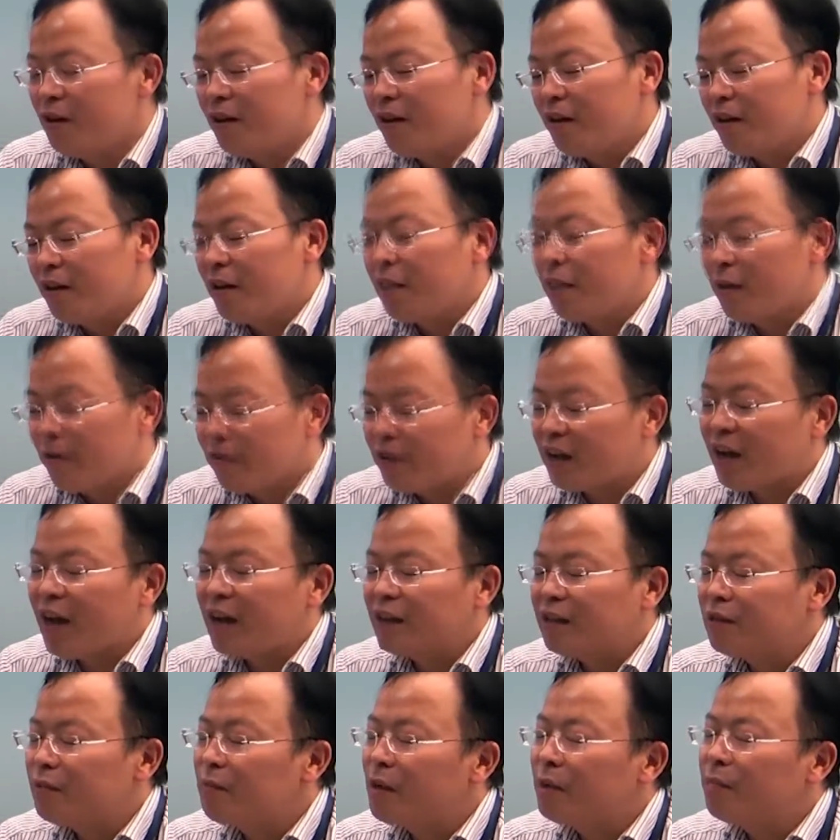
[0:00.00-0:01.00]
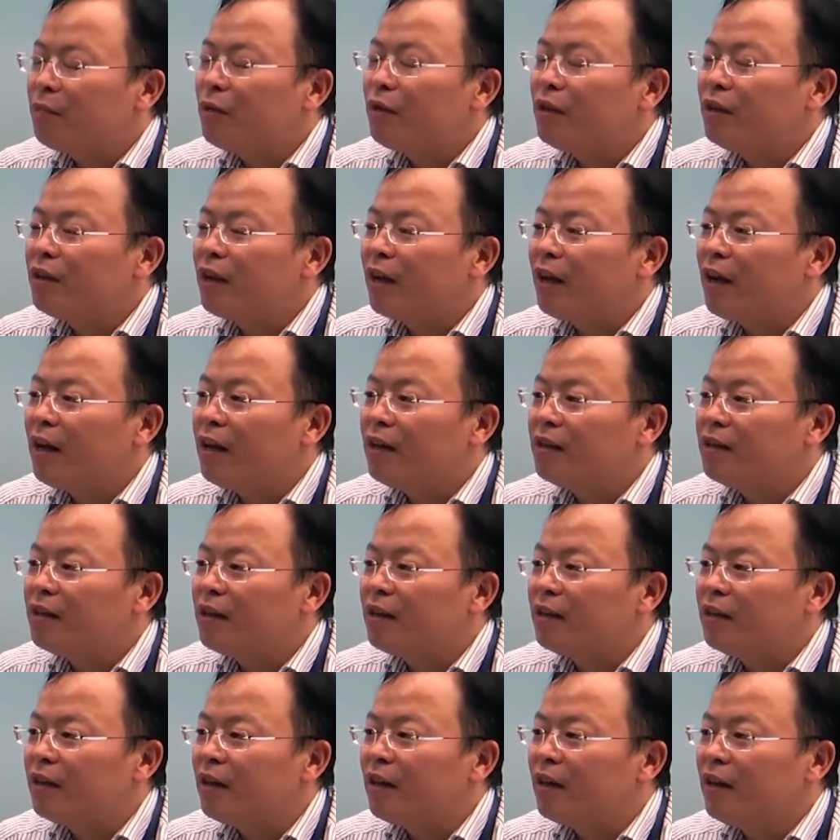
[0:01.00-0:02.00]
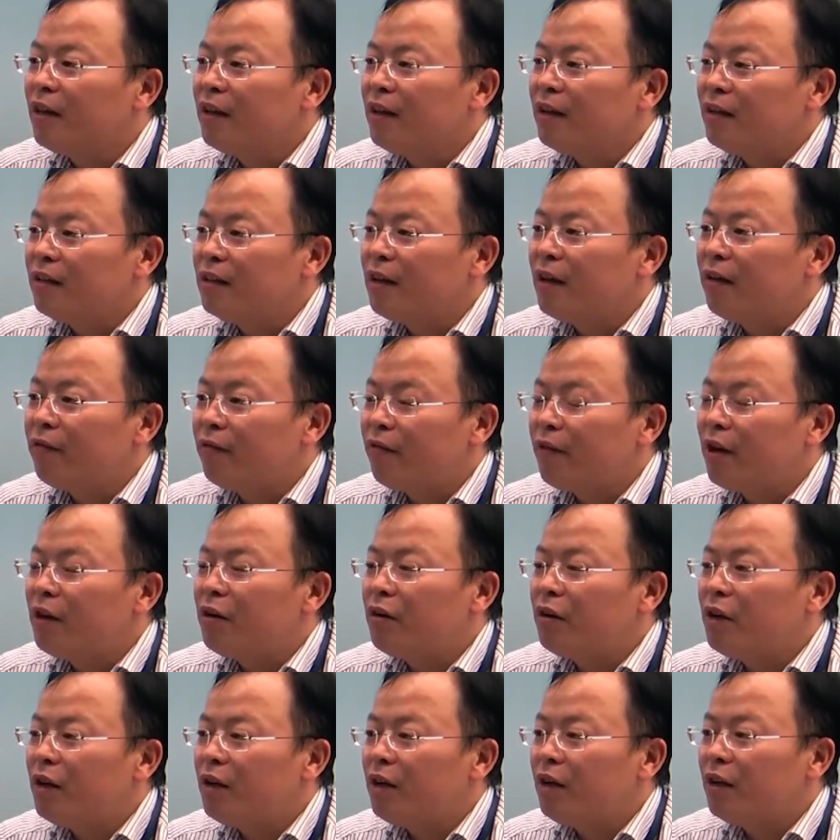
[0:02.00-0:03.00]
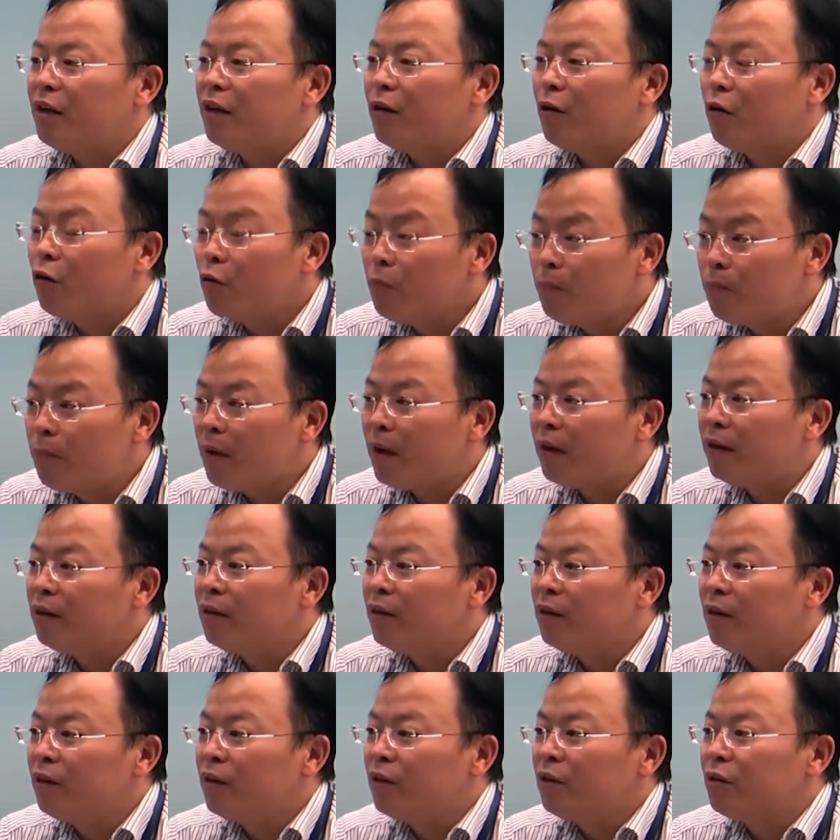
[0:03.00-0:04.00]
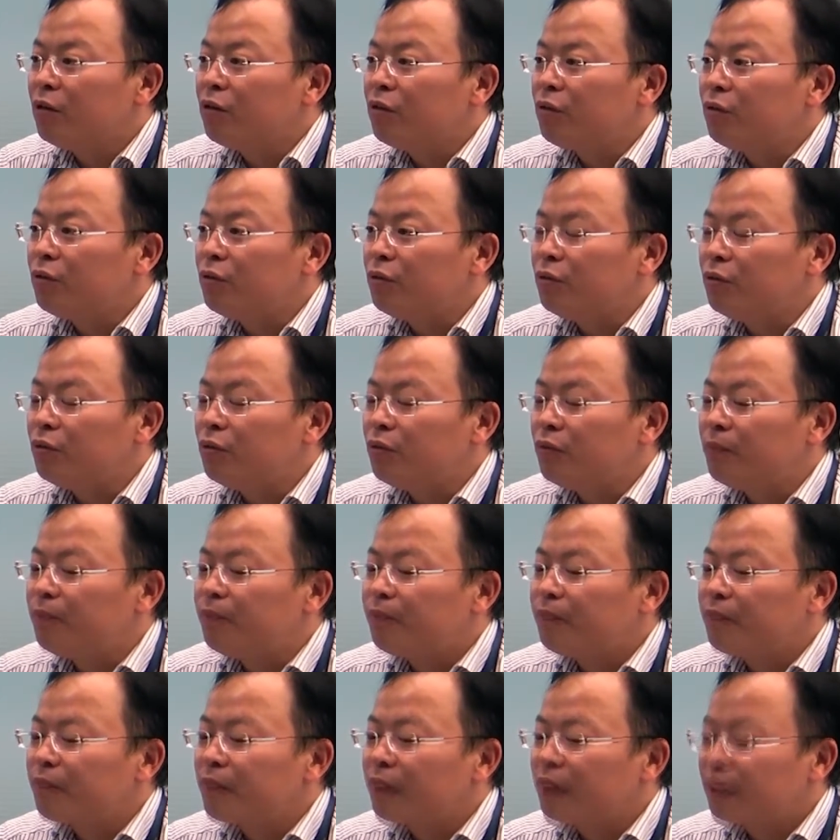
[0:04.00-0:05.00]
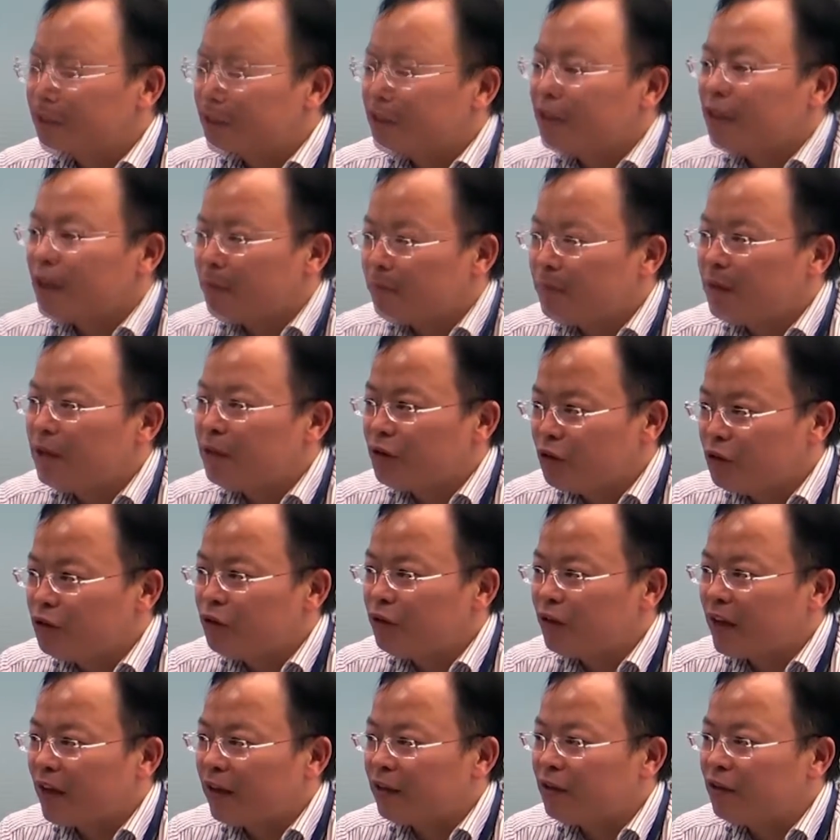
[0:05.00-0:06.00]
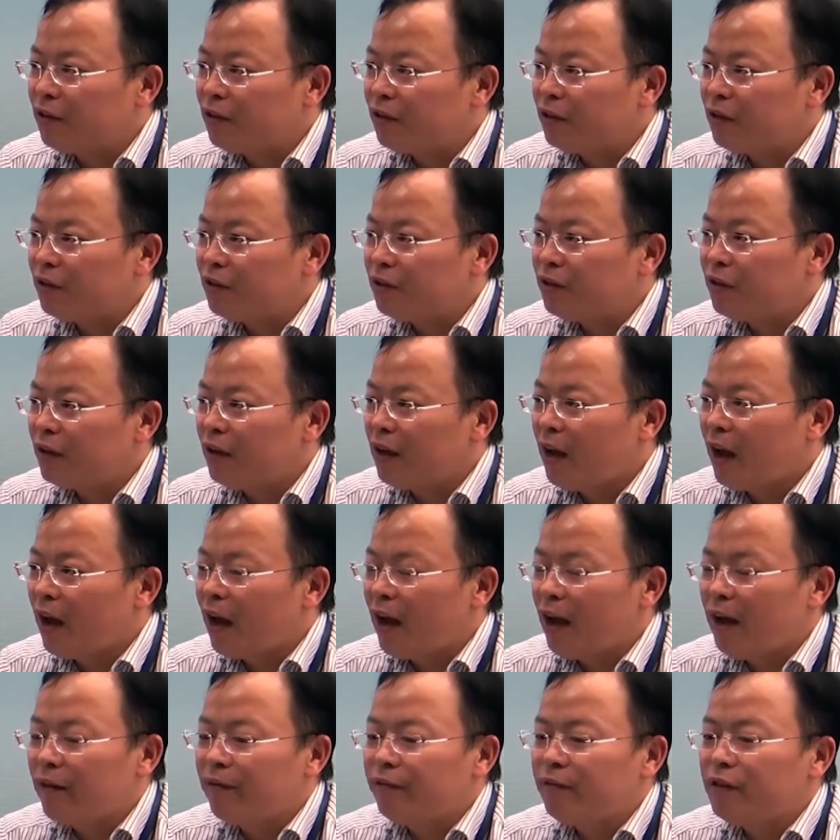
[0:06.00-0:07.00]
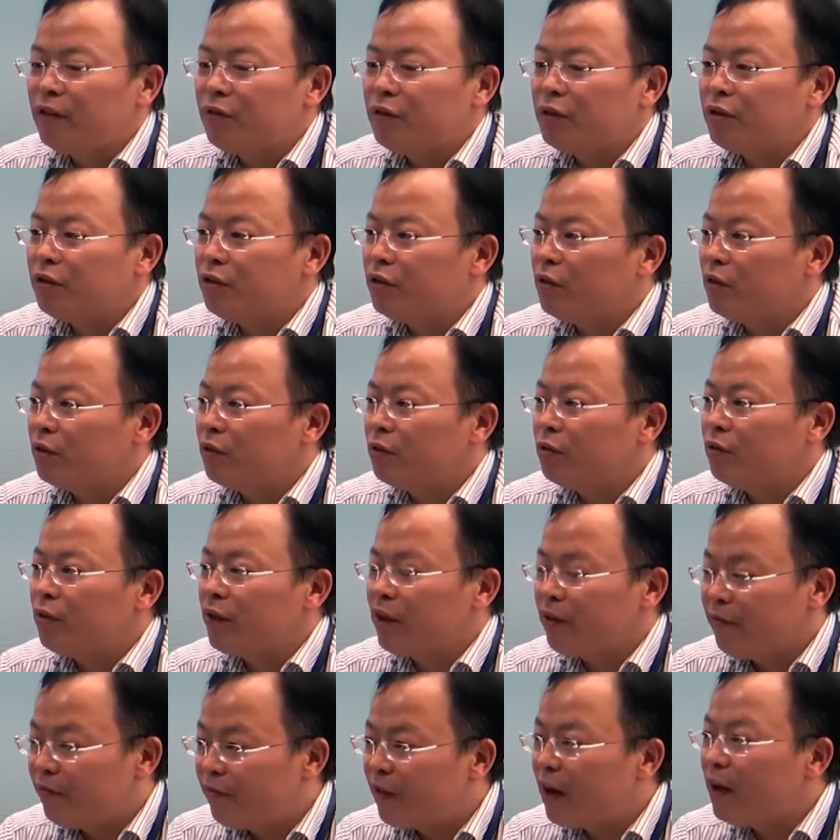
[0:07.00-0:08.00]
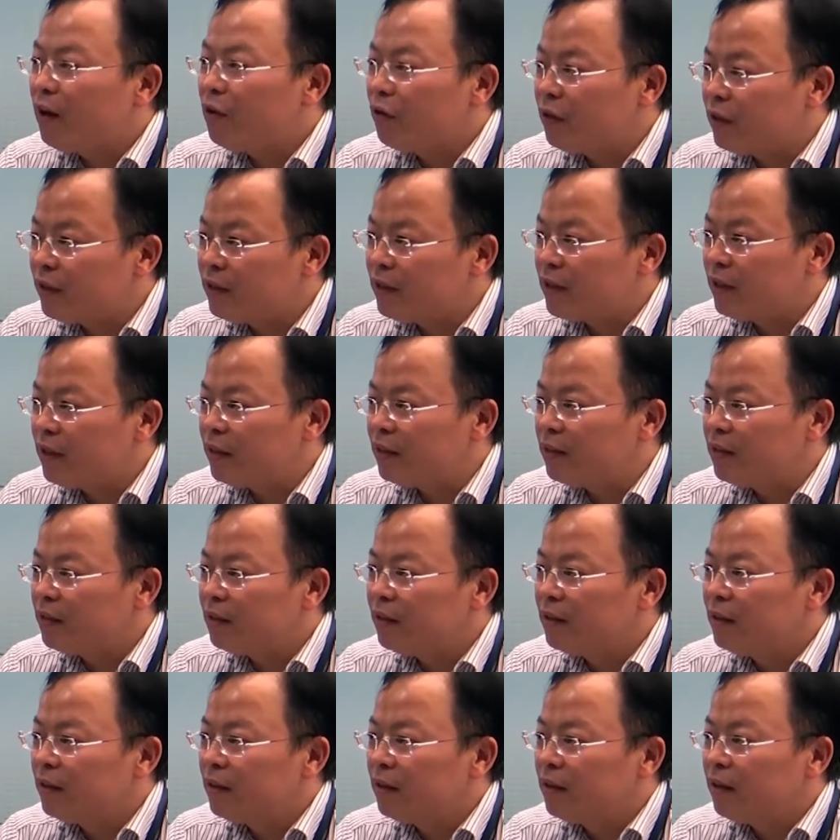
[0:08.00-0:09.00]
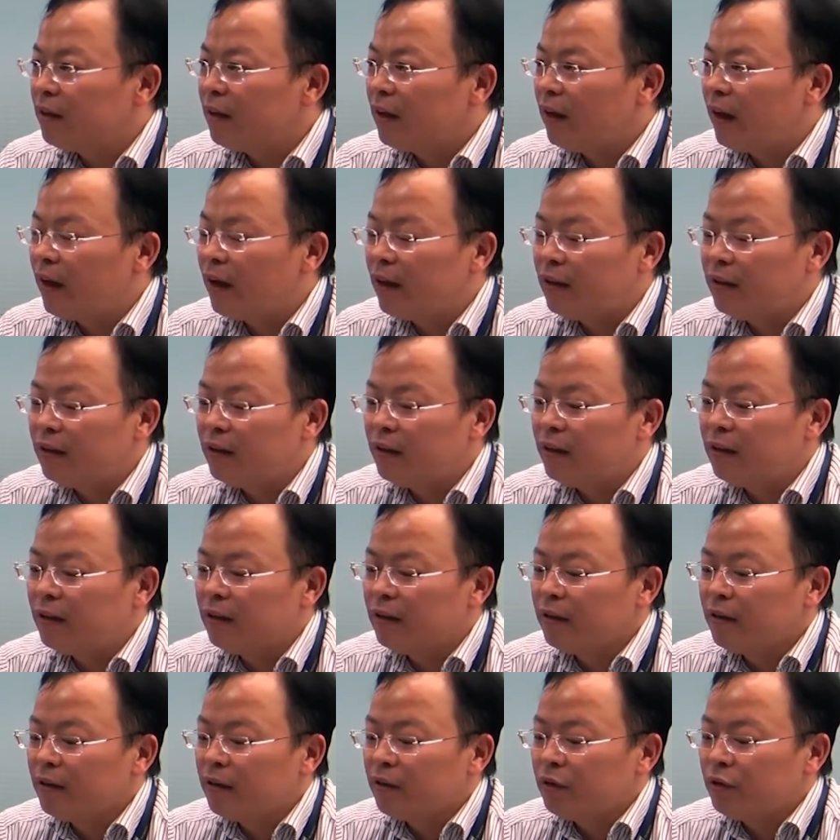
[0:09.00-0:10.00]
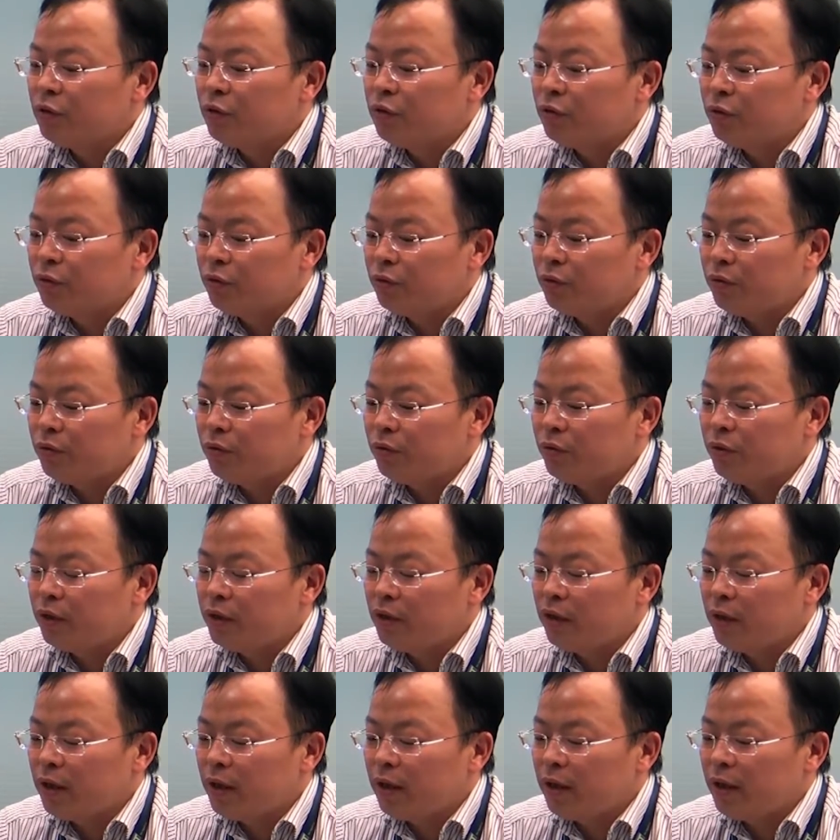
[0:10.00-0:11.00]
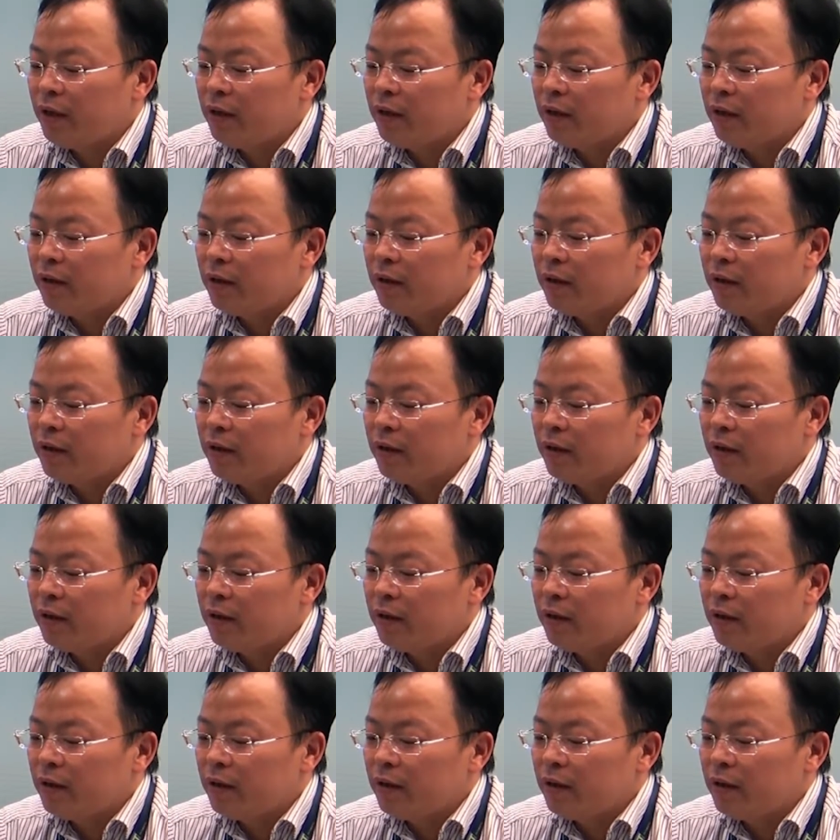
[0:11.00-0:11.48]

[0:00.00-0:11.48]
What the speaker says: Some of the customer bring the hint is they are very open to accept the new technology, have the resource to evaluate this, and to really